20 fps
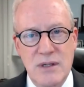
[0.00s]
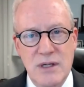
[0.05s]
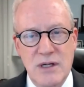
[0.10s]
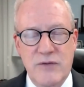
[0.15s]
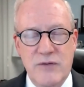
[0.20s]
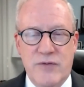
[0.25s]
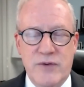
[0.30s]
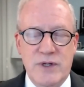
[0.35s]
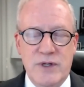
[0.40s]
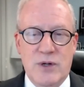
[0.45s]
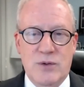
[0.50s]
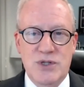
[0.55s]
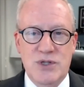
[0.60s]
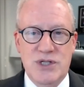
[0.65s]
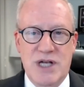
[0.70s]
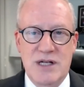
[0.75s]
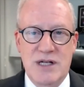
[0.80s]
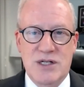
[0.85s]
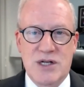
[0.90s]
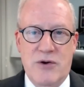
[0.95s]
if we don't
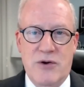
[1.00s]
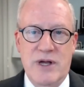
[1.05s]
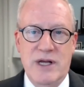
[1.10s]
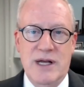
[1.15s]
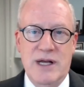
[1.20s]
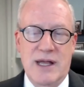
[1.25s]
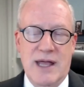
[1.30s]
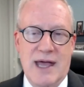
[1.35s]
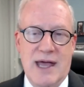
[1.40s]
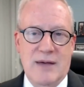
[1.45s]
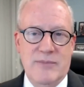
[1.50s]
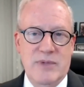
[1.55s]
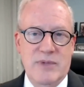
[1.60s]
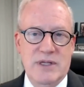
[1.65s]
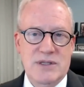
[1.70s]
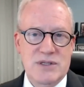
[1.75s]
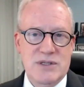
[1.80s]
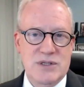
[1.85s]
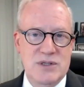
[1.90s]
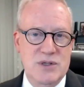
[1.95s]
change our eating
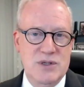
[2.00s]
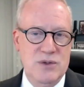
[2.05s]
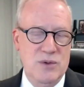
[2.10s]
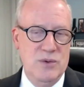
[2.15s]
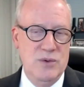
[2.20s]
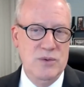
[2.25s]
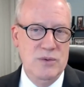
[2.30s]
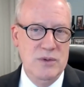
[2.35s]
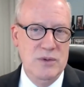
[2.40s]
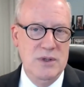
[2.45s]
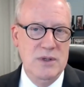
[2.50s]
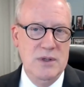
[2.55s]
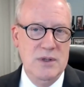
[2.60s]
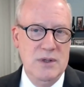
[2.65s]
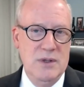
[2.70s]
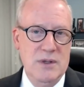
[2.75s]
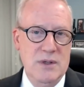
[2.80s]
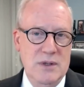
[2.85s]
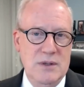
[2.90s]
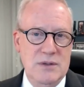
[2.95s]
habits to
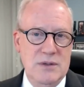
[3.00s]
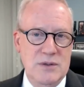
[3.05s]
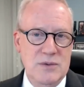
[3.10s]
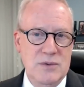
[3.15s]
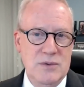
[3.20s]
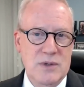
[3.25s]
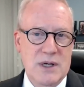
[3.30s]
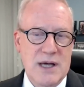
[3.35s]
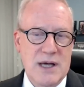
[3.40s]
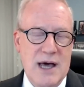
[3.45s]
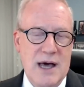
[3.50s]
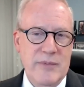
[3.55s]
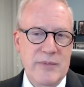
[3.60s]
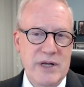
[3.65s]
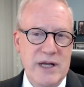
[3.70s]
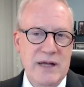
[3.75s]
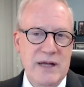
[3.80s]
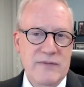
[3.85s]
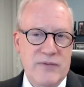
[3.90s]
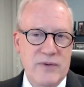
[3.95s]

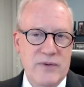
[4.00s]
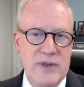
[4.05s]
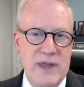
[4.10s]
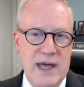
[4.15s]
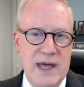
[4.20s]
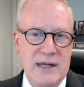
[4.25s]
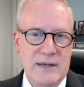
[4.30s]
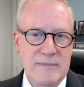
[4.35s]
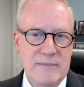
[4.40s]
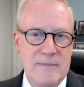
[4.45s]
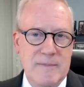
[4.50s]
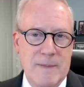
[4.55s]
accommodate for that.